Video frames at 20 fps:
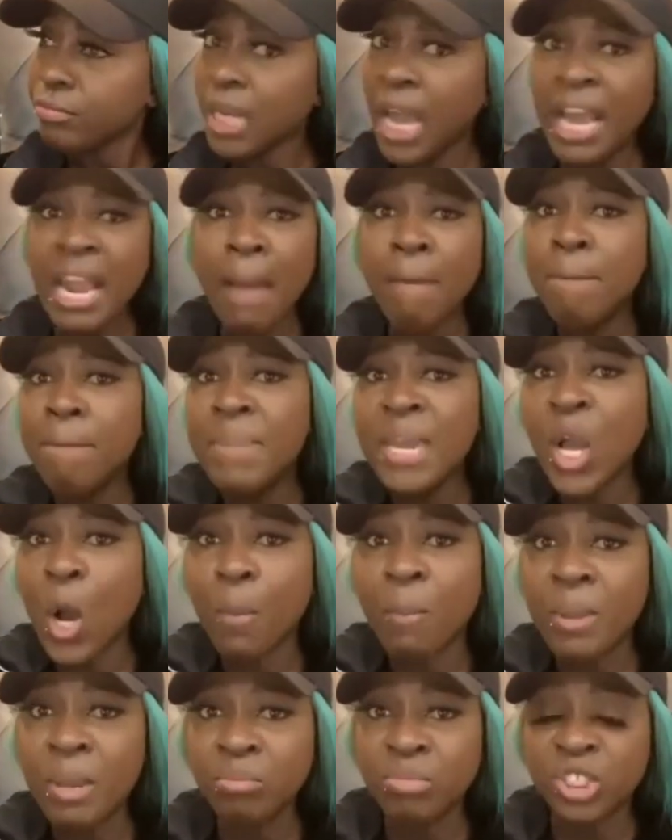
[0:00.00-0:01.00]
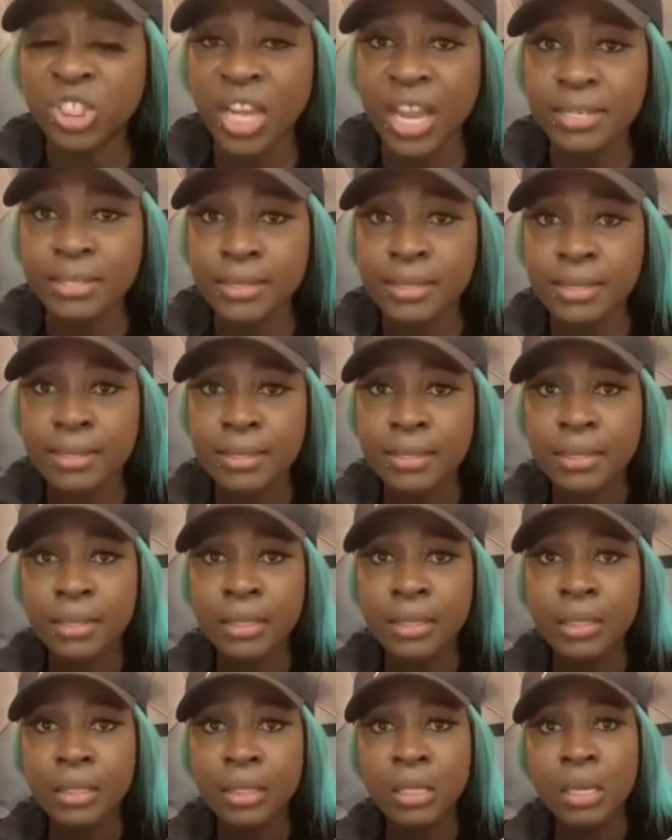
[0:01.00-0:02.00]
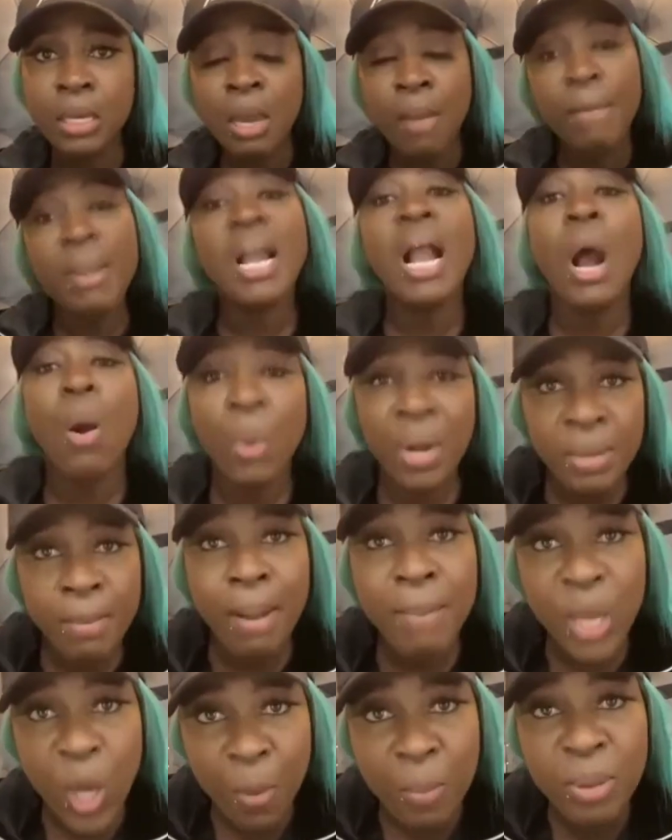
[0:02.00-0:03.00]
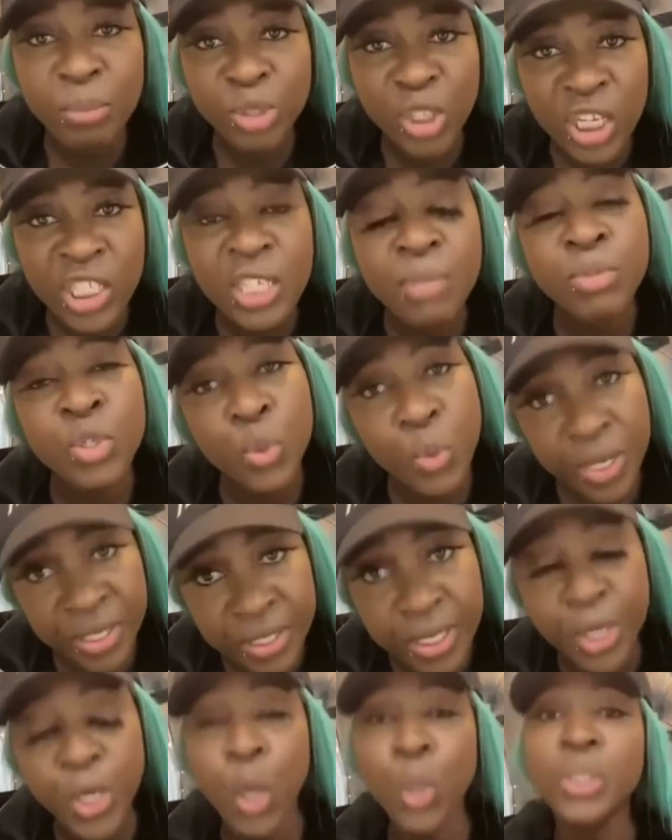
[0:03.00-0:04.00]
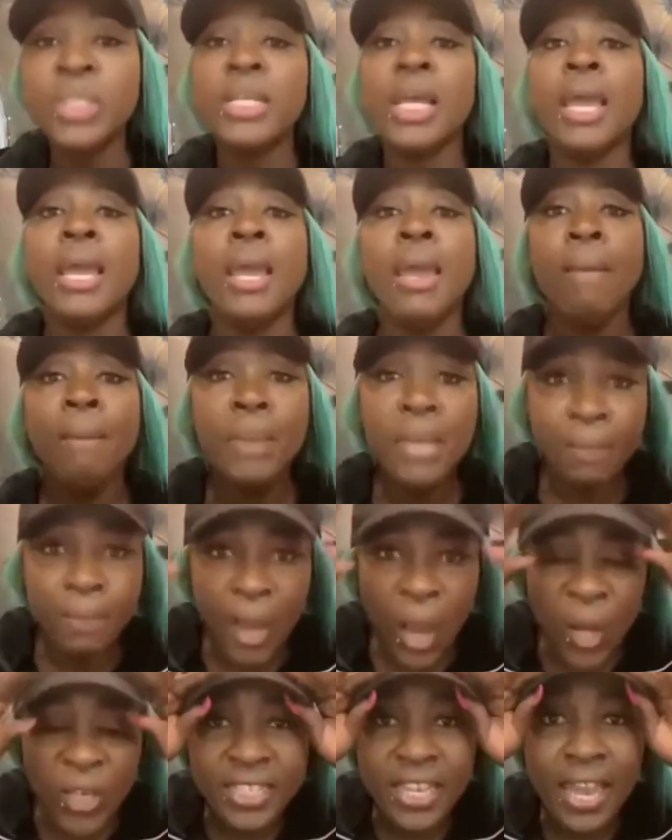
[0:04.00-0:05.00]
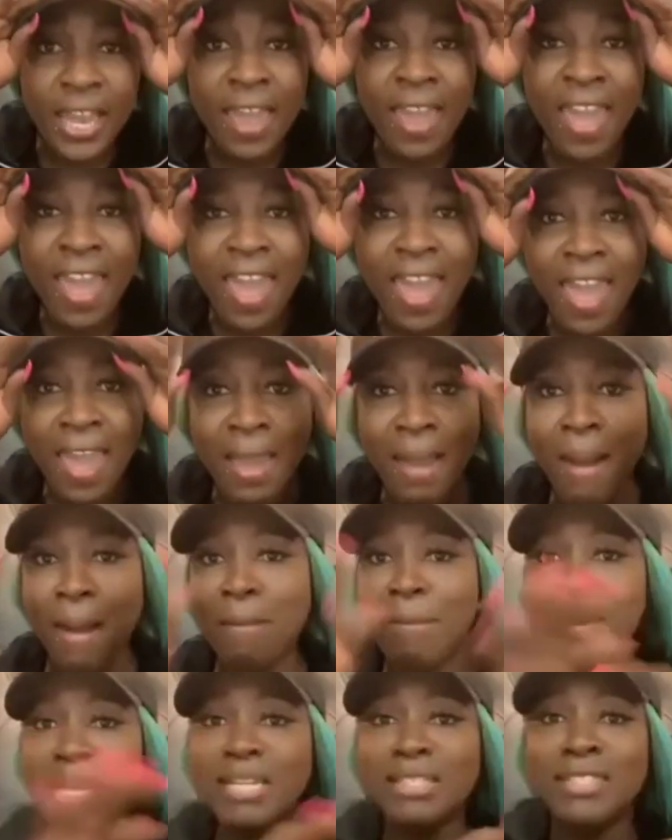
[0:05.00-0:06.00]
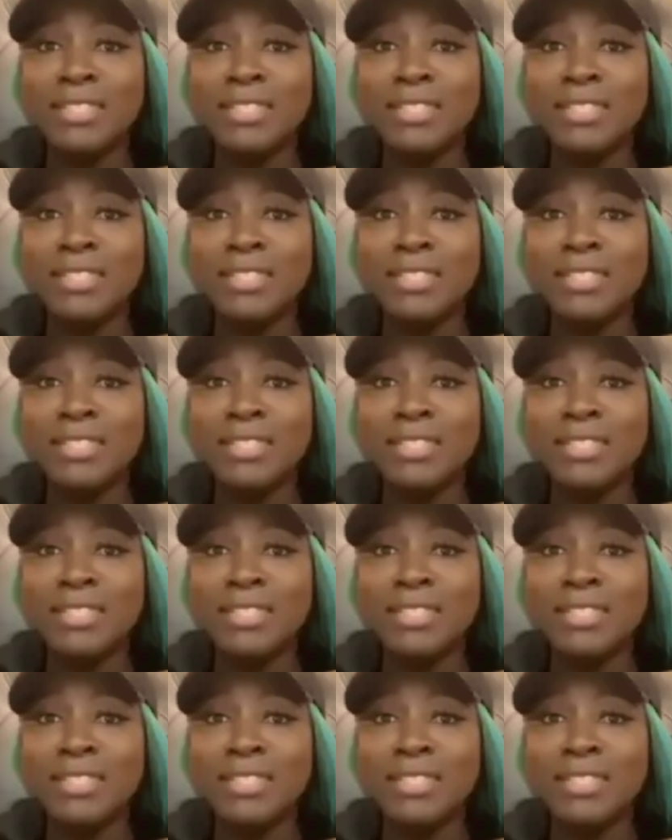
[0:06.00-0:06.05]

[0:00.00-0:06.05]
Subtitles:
And I big up him chest. Because when him a big up him chest, him swear say now say, people are going to say, hey, a big